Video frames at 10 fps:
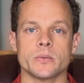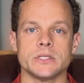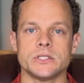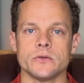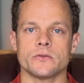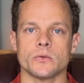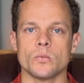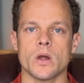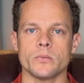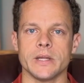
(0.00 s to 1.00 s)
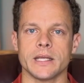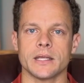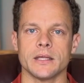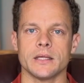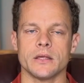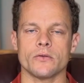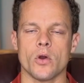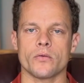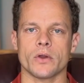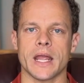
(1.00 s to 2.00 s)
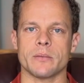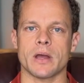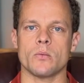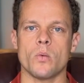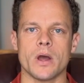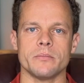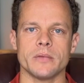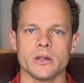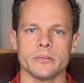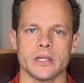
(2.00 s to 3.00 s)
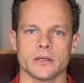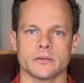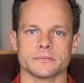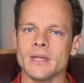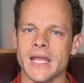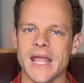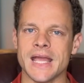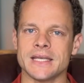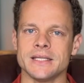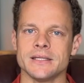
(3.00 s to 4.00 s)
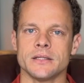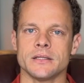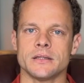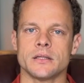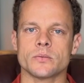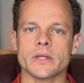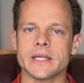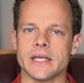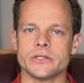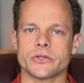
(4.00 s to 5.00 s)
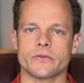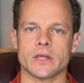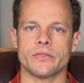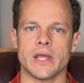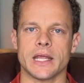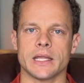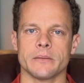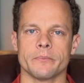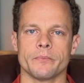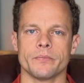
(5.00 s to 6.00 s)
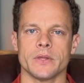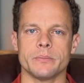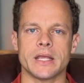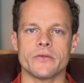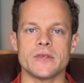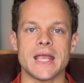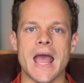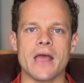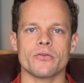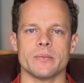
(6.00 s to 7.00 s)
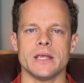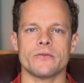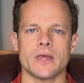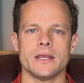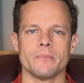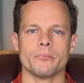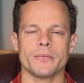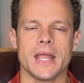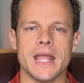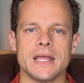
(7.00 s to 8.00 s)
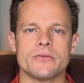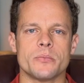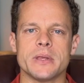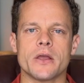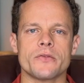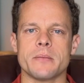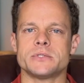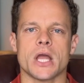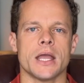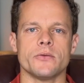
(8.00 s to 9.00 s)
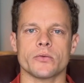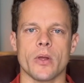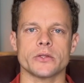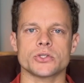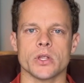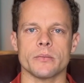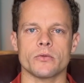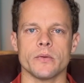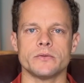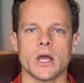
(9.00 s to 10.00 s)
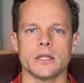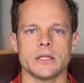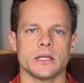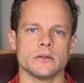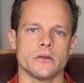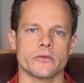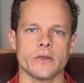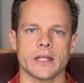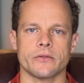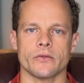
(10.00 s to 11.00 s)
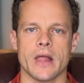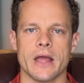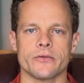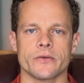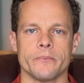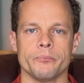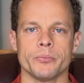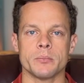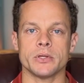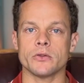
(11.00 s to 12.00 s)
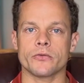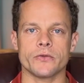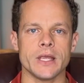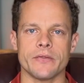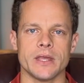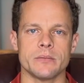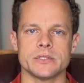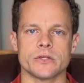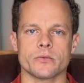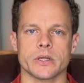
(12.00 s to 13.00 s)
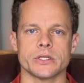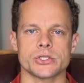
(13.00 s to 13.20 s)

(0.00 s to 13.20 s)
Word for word: to reduce in one week his overhang by one millimeter. And the really interesting thing, because he asked me, he said, Hey, is it because I'm tight from all the treatments we've done that it looks like it's less? But you'll see on the images we're going